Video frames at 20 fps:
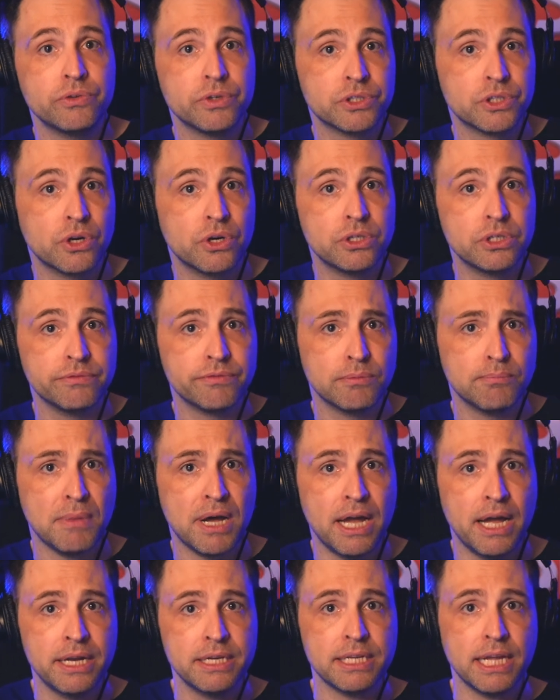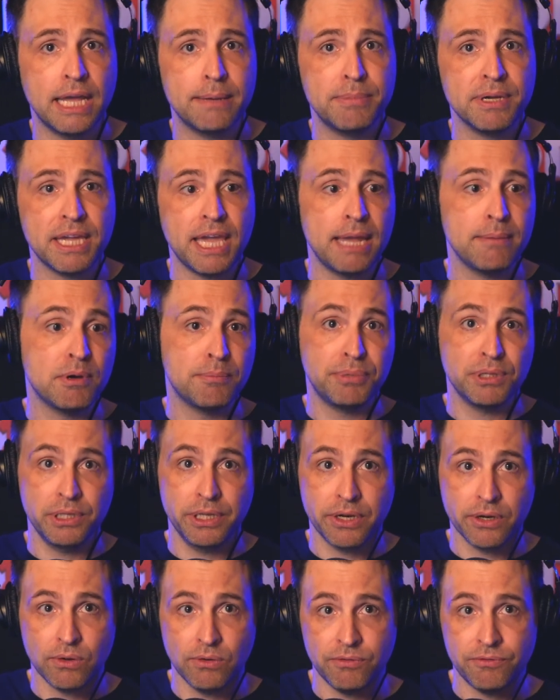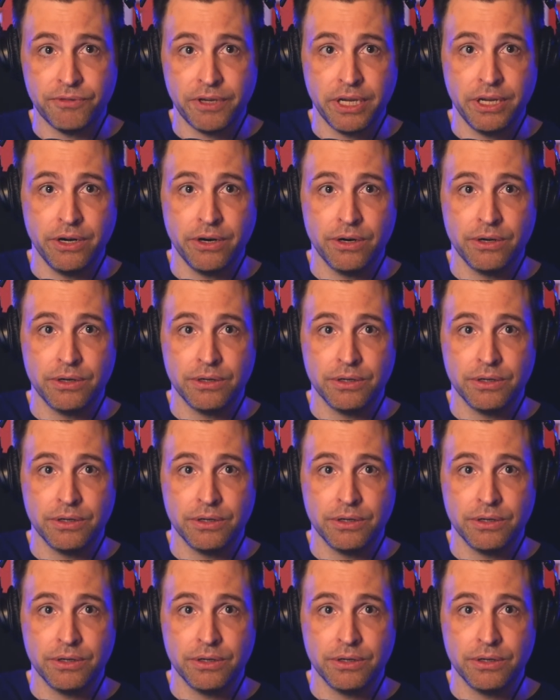returned to Vermont and became a political figure,